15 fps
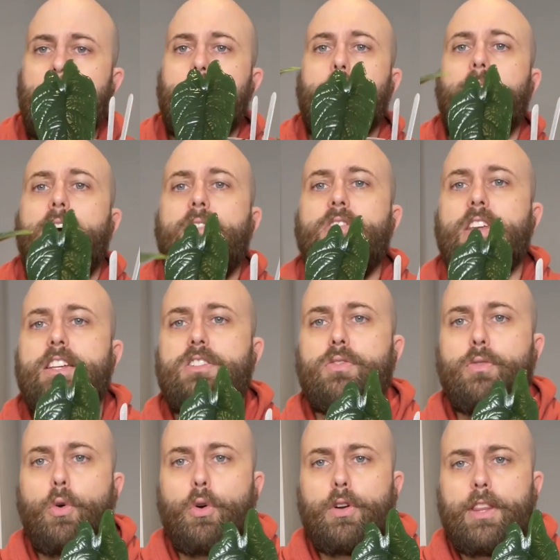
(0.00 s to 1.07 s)
But I have these
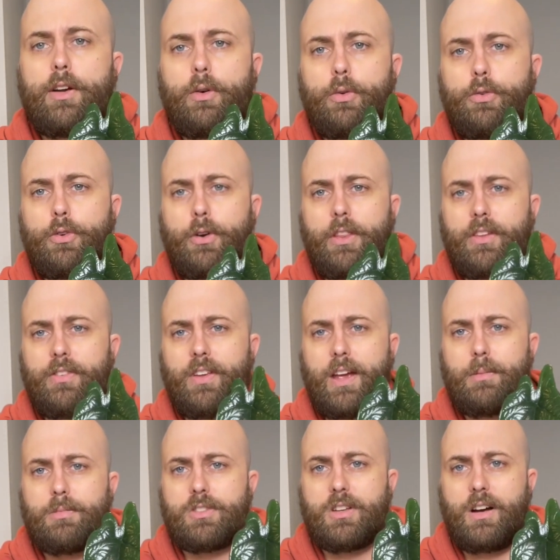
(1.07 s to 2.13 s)
four, and they're all sort of the
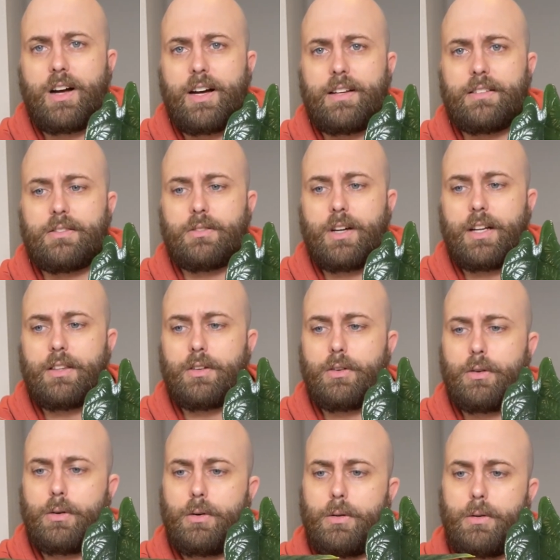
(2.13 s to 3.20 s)
same size, right? They're
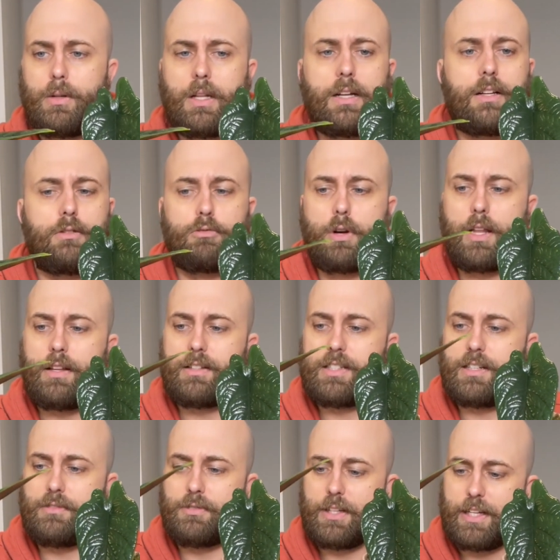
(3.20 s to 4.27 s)
all
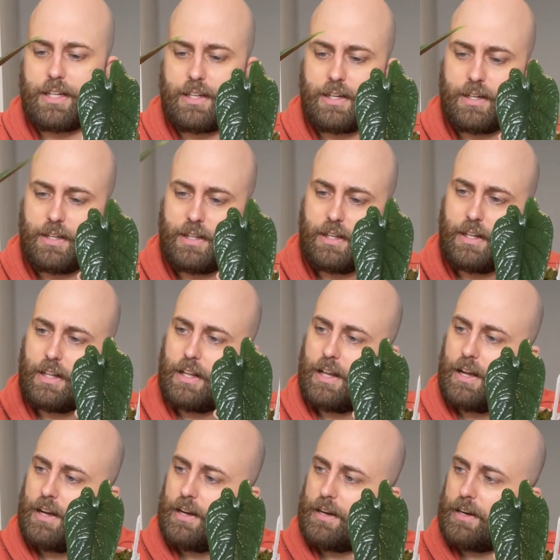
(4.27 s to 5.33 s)
relatively
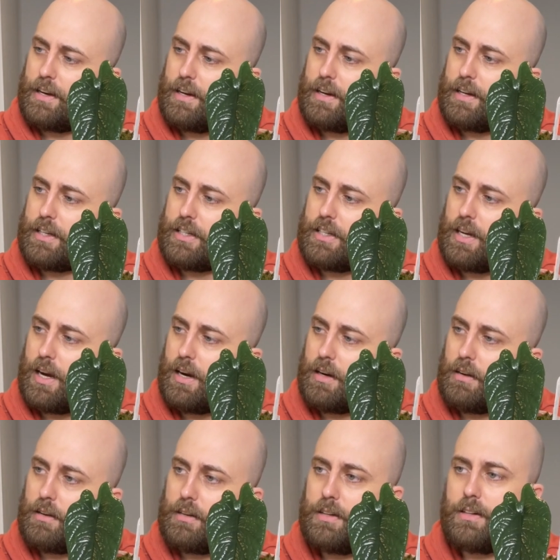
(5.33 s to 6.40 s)

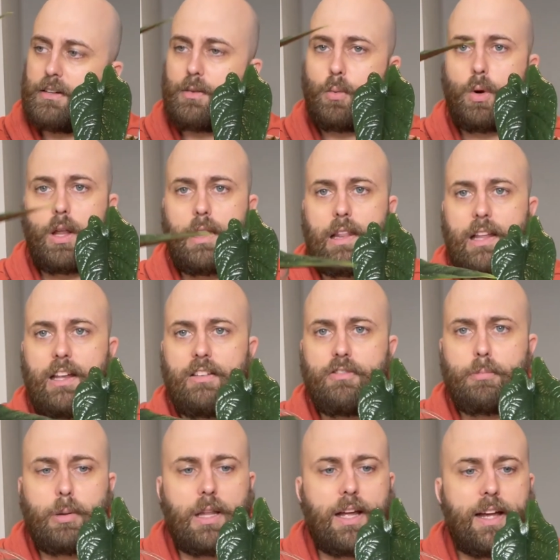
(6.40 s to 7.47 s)
young,
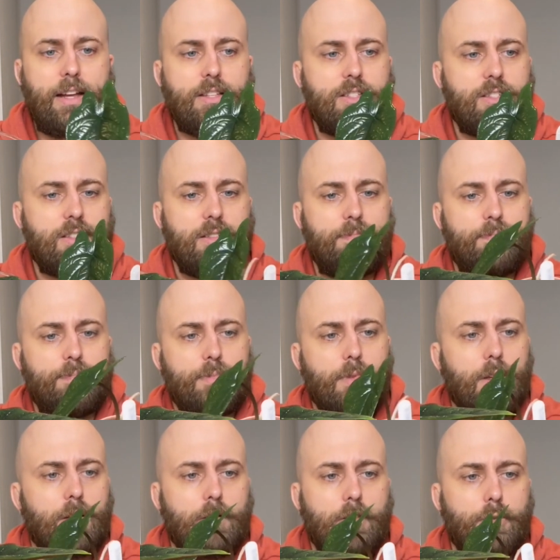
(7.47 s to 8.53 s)
one-leaf plants,
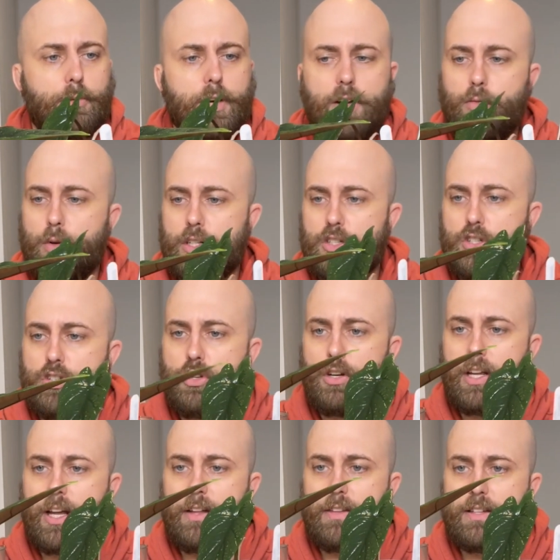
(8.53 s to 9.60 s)
three of which are
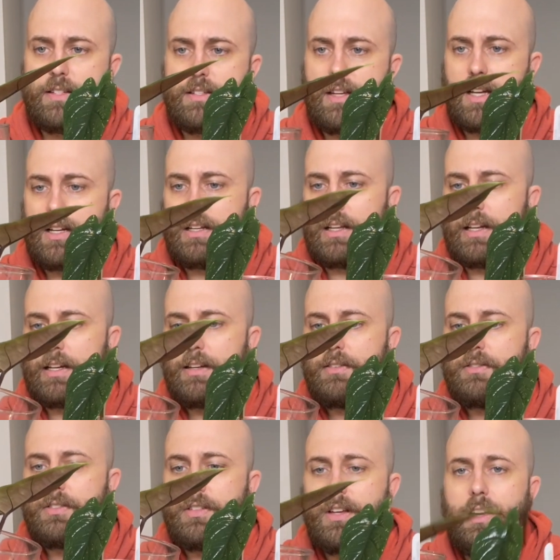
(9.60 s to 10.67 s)
shooting out their second
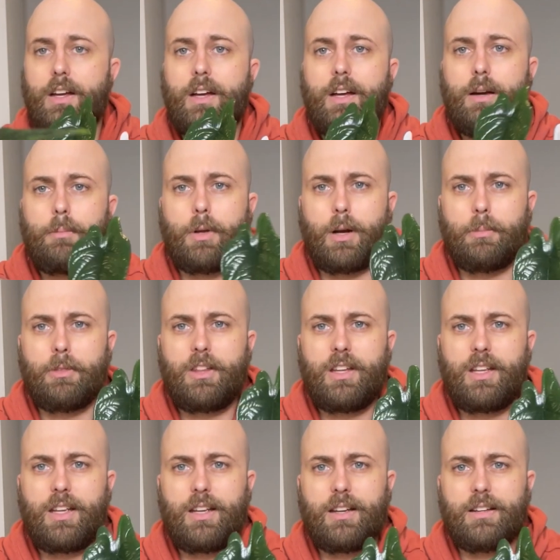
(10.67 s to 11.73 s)
leaves. But I'm
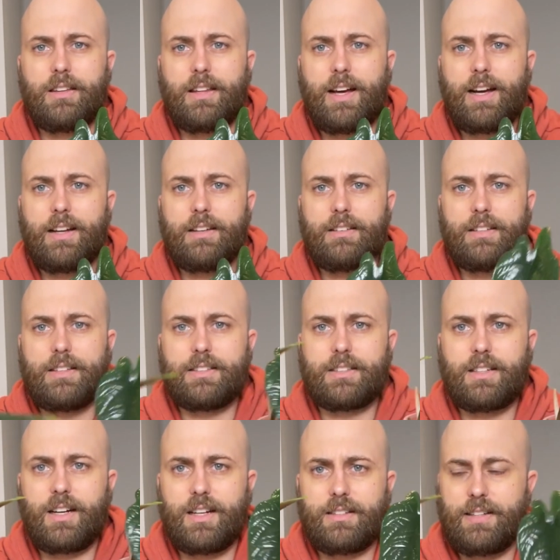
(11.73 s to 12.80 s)
thinking that it's
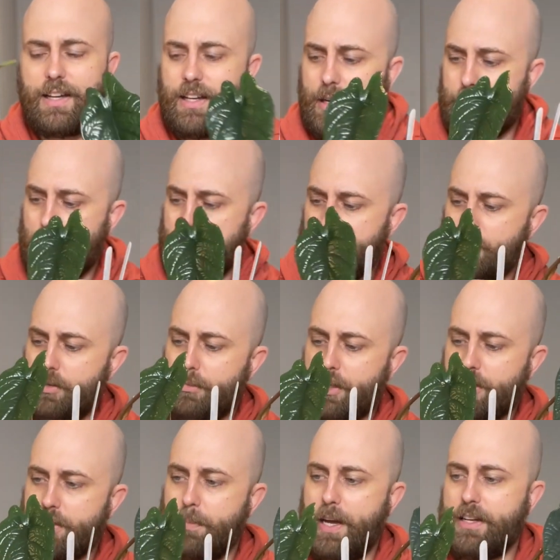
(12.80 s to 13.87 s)
kind of taking up a bit too
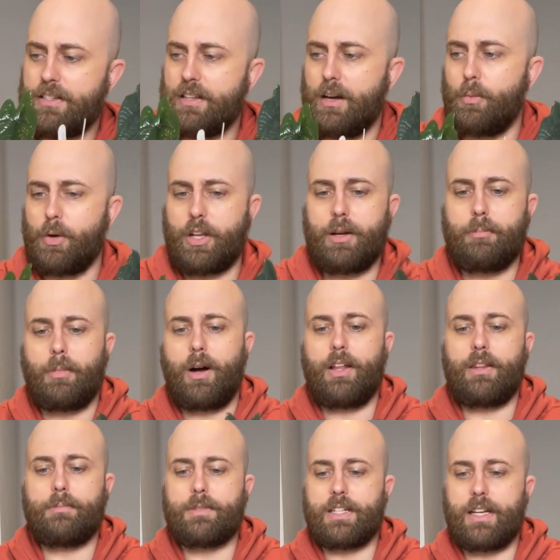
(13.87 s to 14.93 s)
much space, and I want to
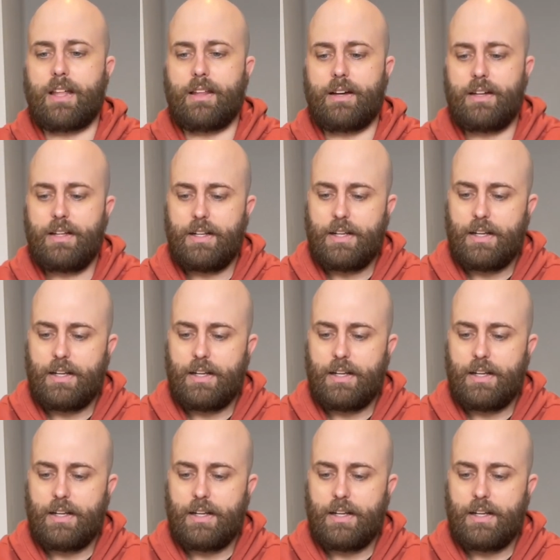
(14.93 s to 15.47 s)
combine them together